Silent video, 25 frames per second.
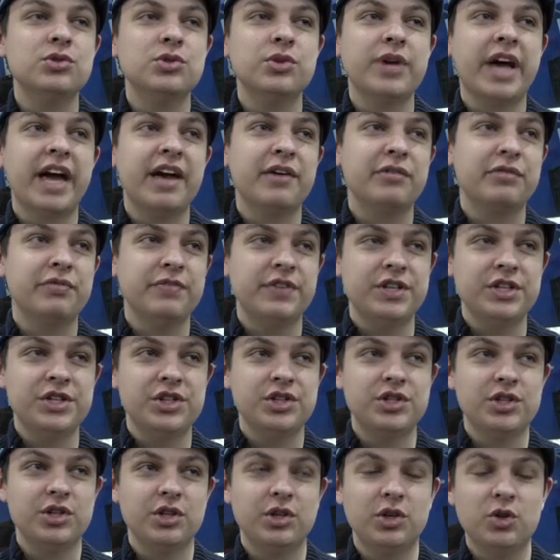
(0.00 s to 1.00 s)
have
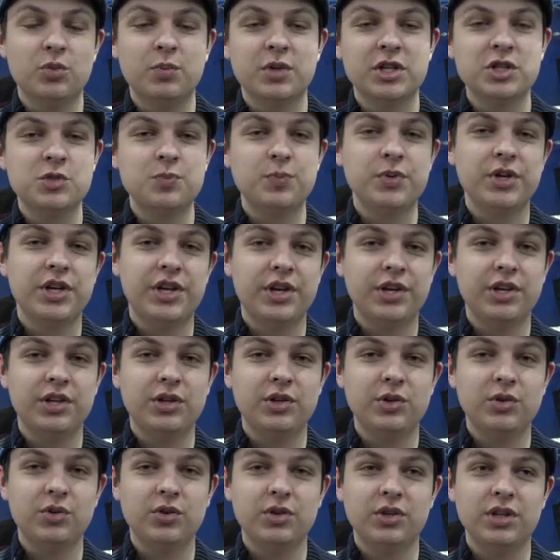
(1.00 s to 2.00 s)
fish, you must
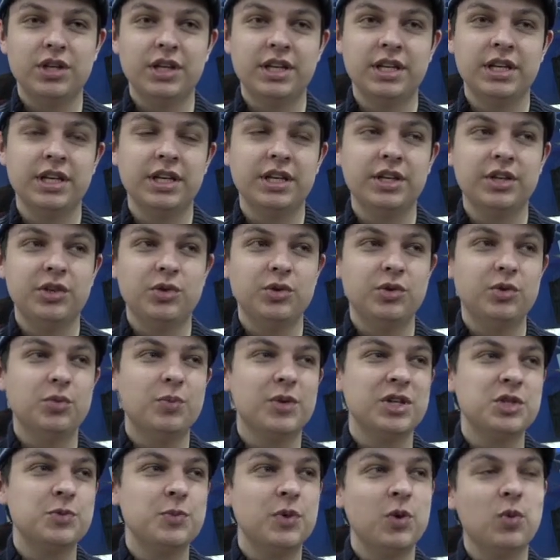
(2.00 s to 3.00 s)

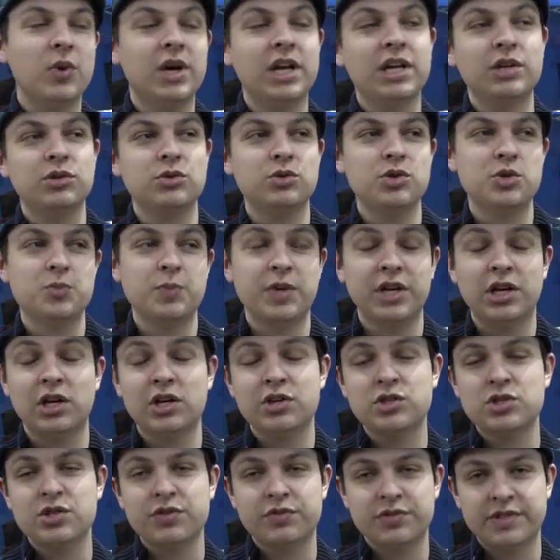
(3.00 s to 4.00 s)
be willing to spend
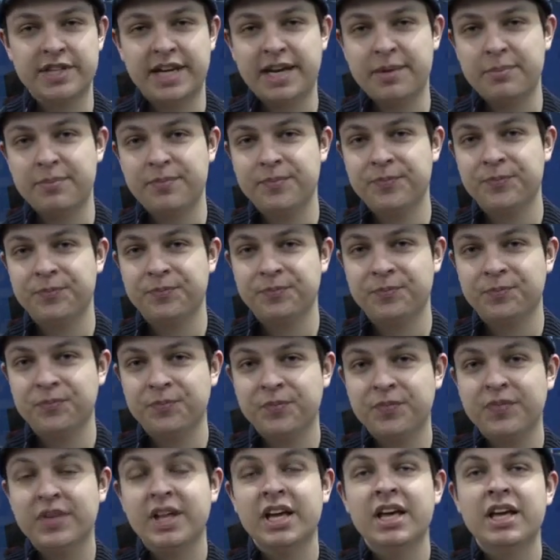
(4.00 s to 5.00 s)
lots of time.
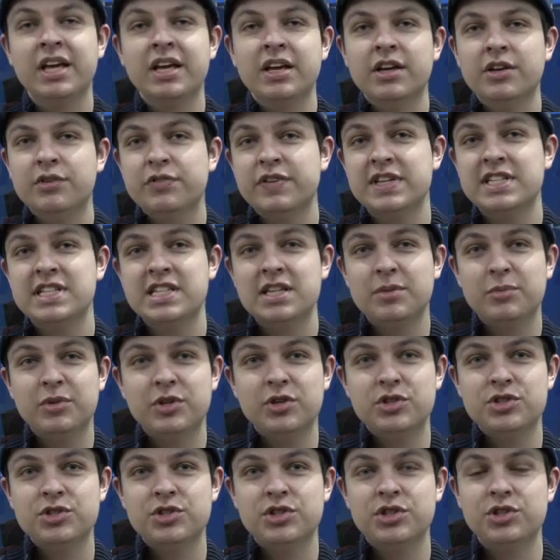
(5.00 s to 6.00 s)
Firstly,
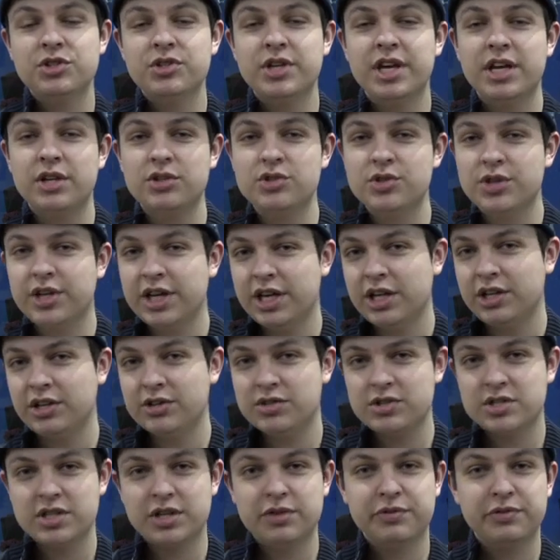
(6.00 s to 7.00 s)
because you need to educate
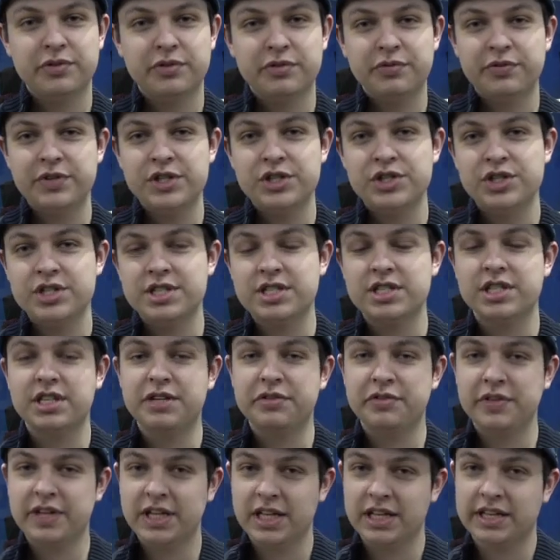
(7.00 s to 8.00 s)
yourself. A fish is a
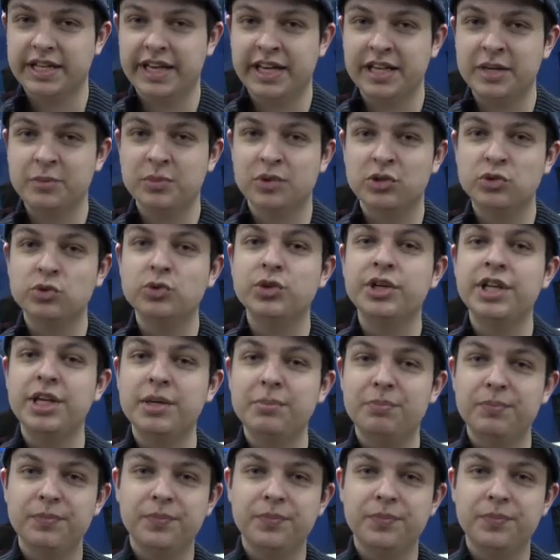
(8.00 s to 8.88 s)
difficult animal to keep.